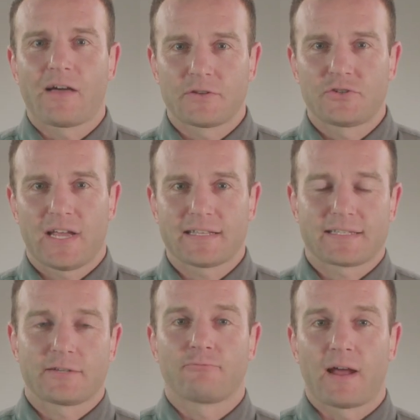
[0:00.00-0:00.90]
the jets
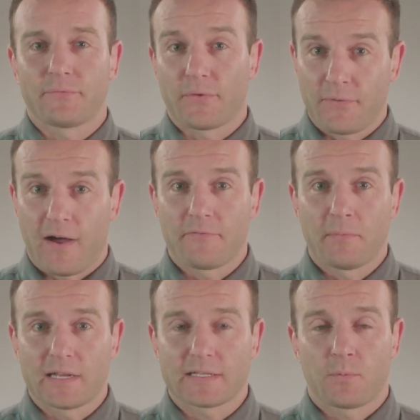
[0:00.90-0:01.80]
to run for 5
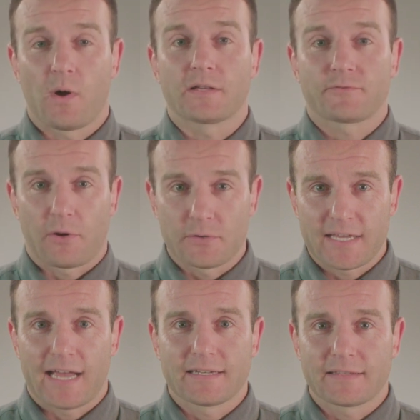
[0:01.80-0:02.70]
minutes whilst
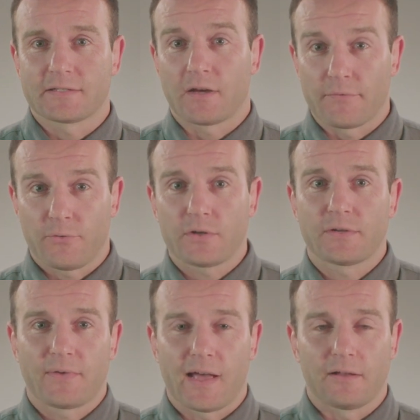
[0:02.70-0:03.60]
rotating the
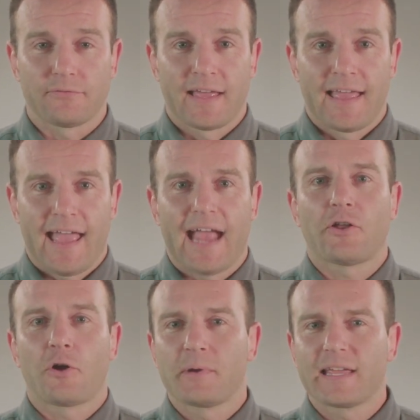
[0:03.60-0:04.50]
diverter valve and
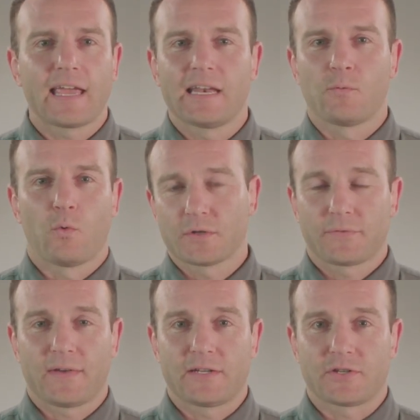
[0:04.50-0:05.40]
opening any water
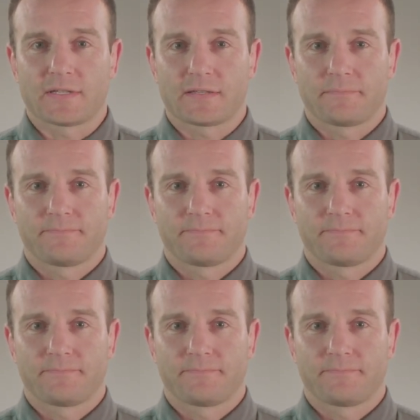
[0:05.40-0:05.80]
features.